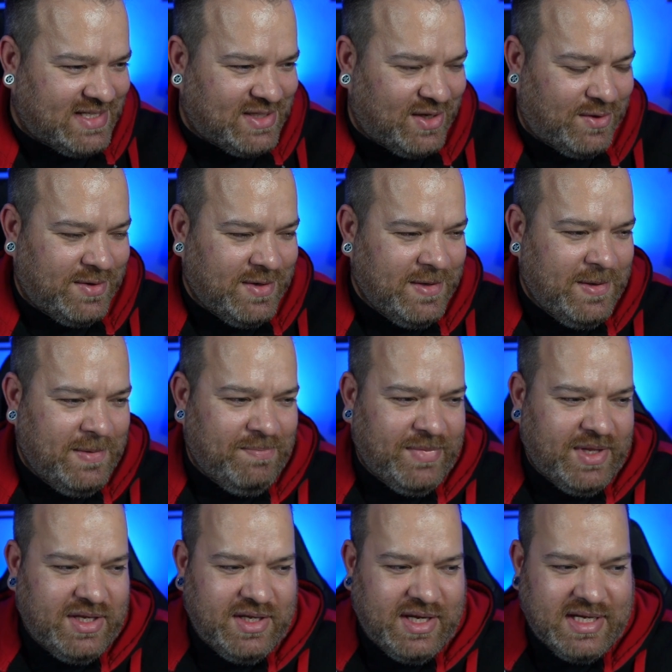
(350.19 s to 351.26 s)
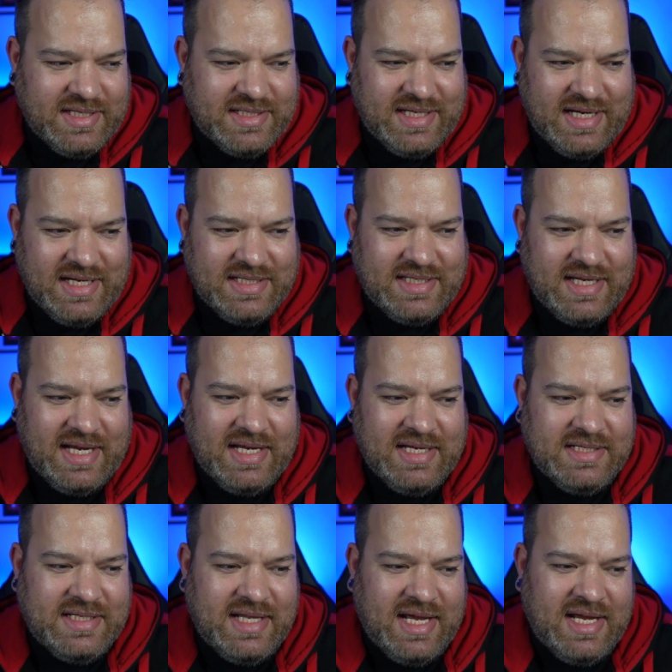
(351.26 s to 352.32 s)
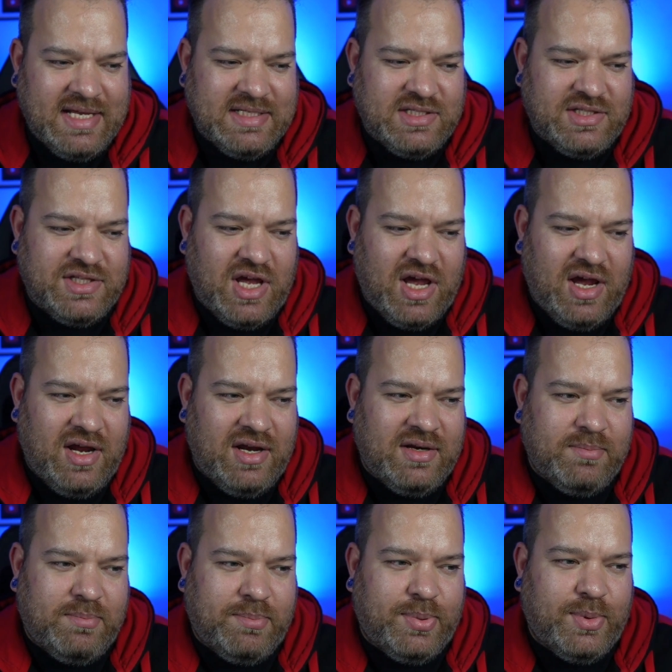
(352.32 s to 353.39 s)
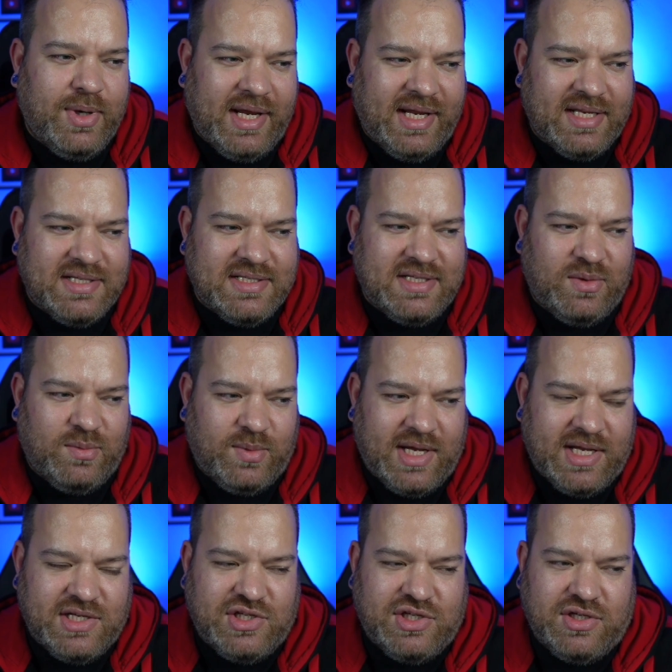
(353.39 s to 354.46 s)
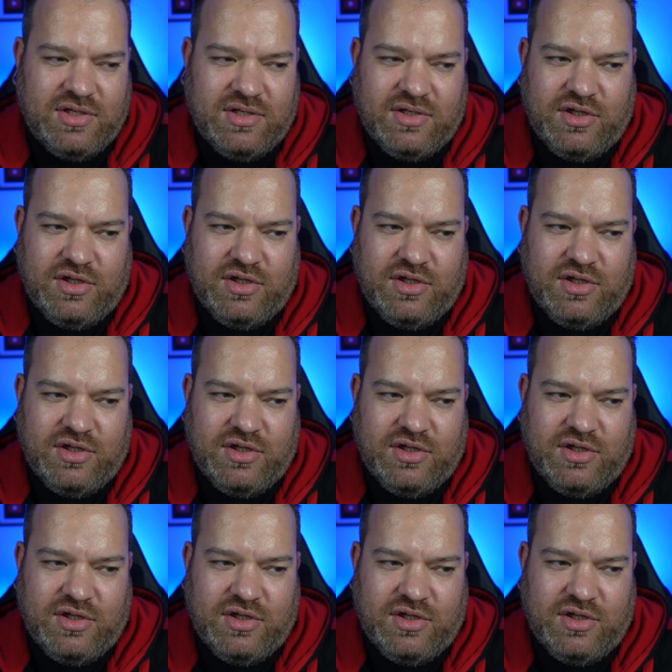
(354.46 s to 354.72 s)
So you can see it says there's certain points at which,